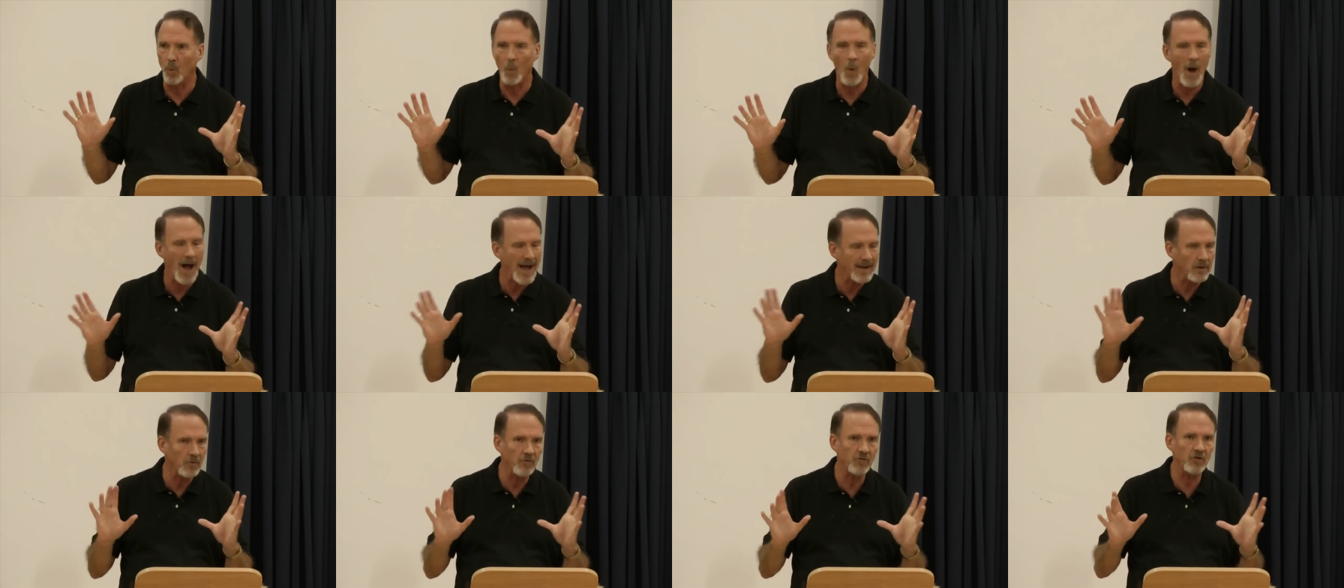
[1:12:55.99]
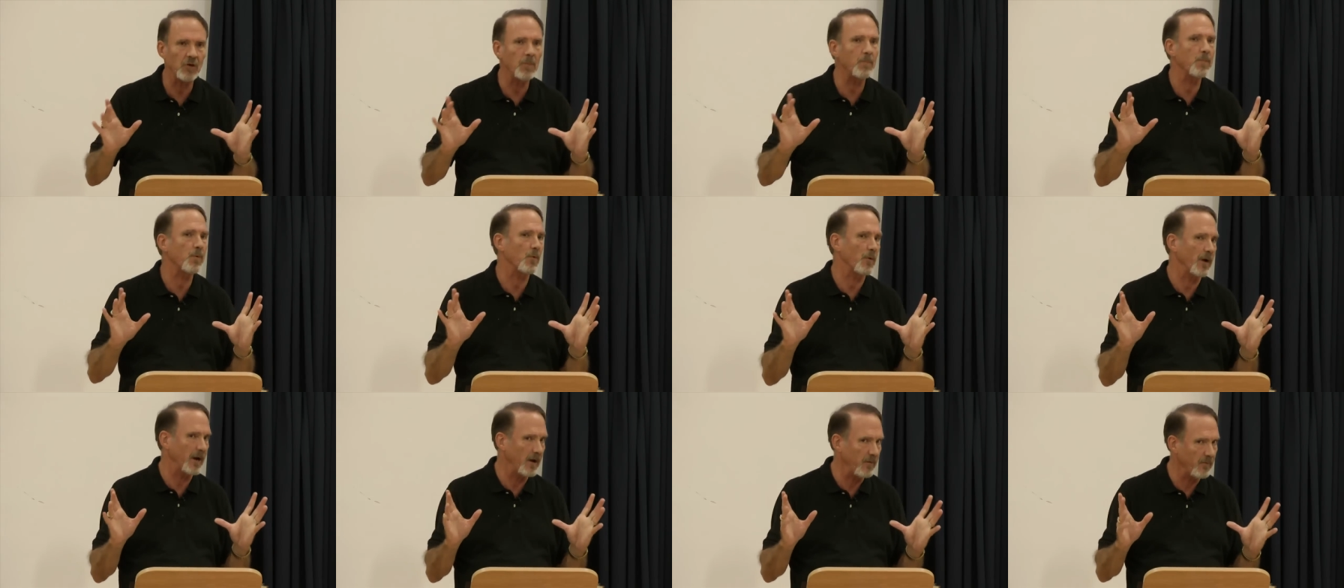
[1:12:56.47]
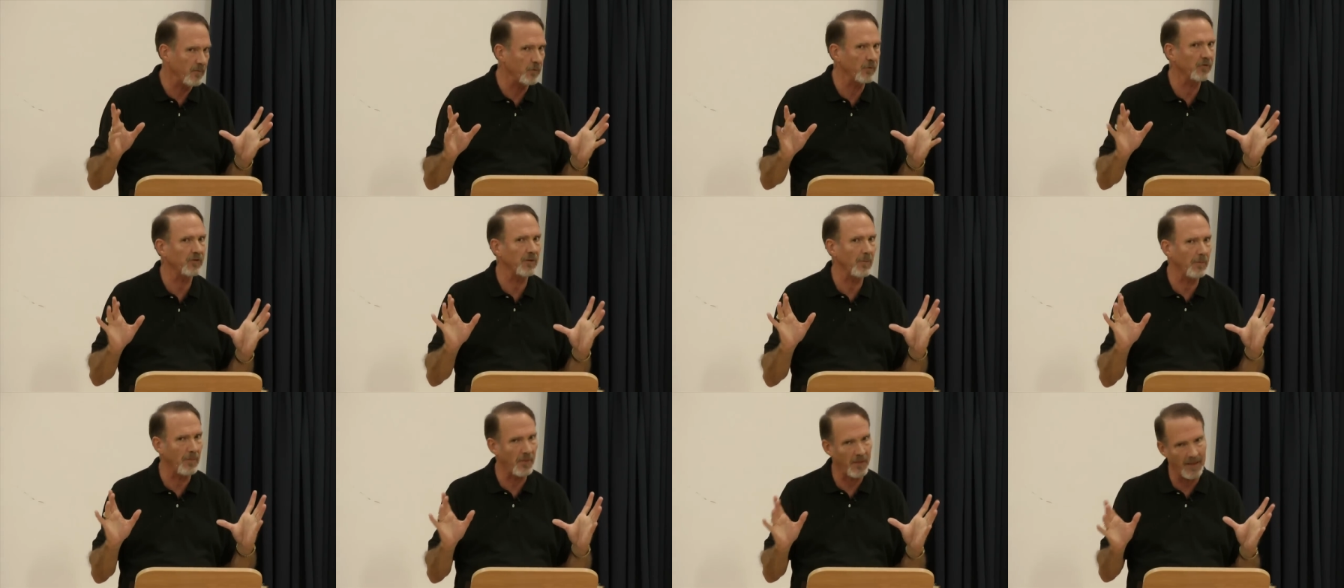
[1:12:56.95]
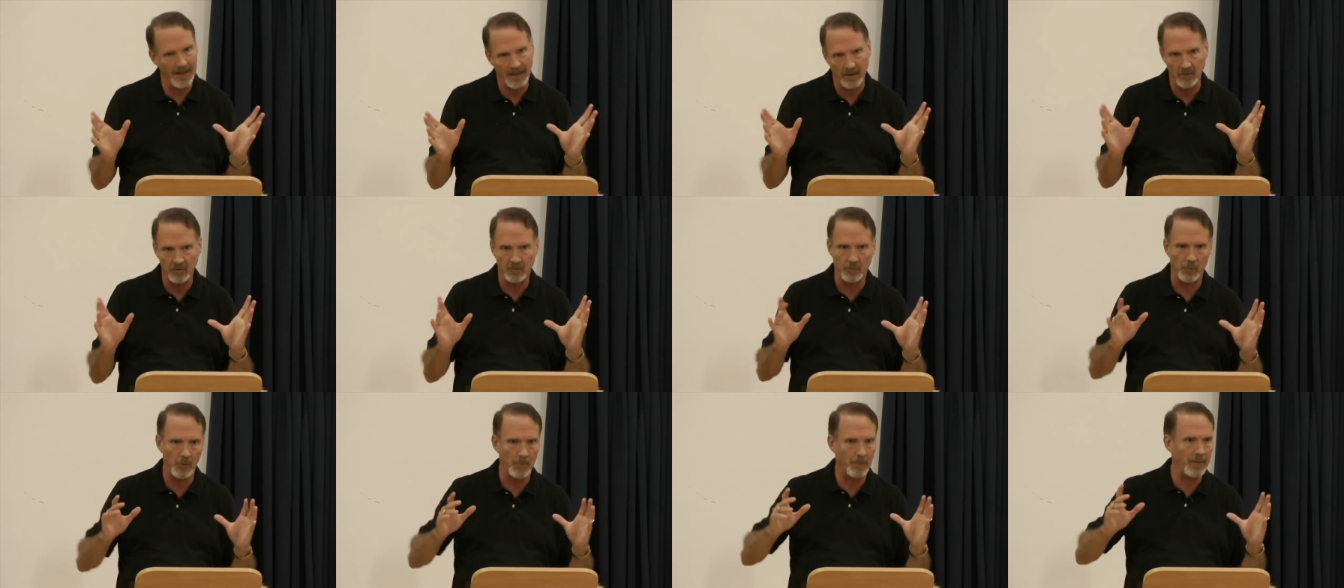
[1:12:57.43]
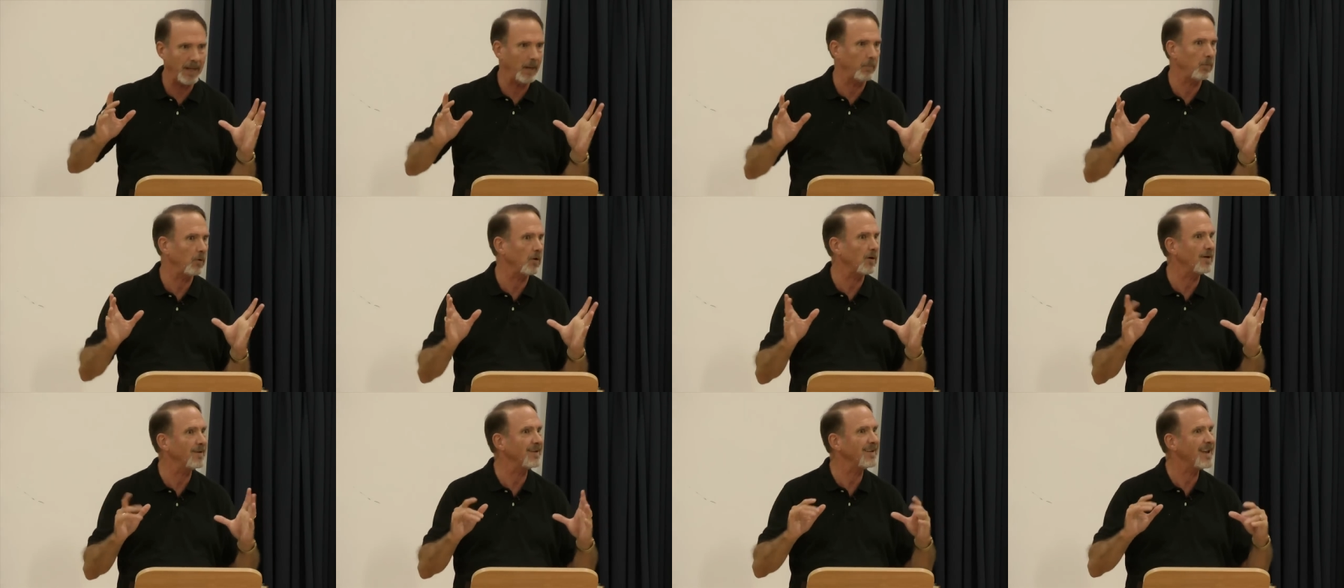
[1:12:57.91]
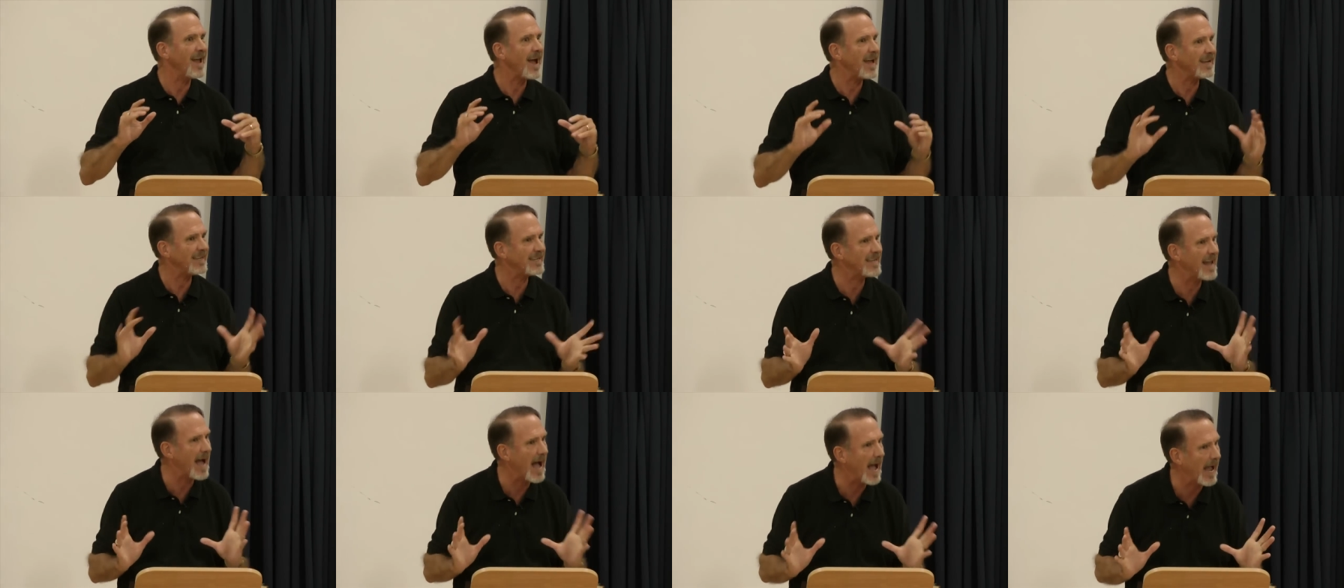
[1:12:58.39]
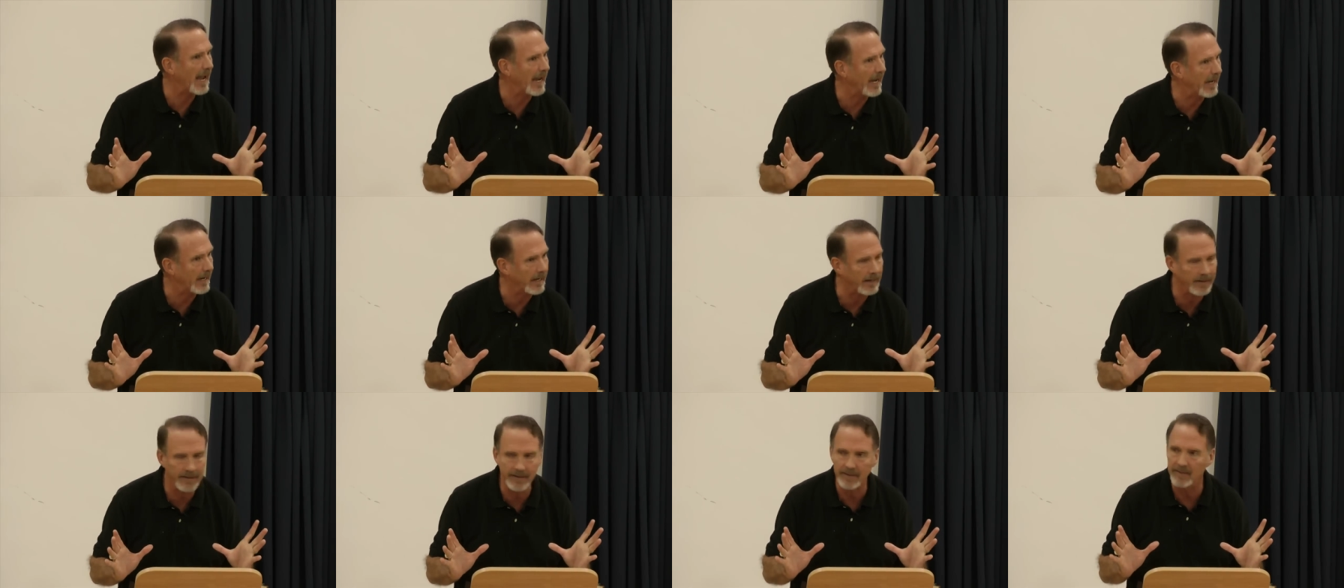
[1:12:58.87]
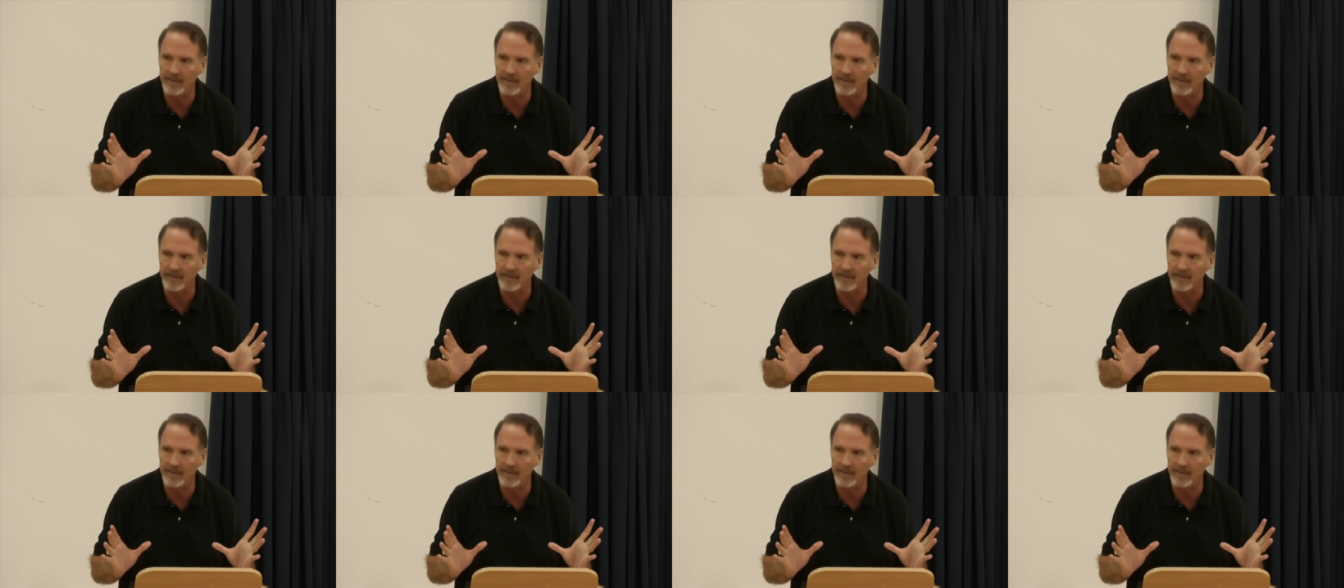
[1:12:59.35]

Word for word: Why don't you pray for some things where people are not dying?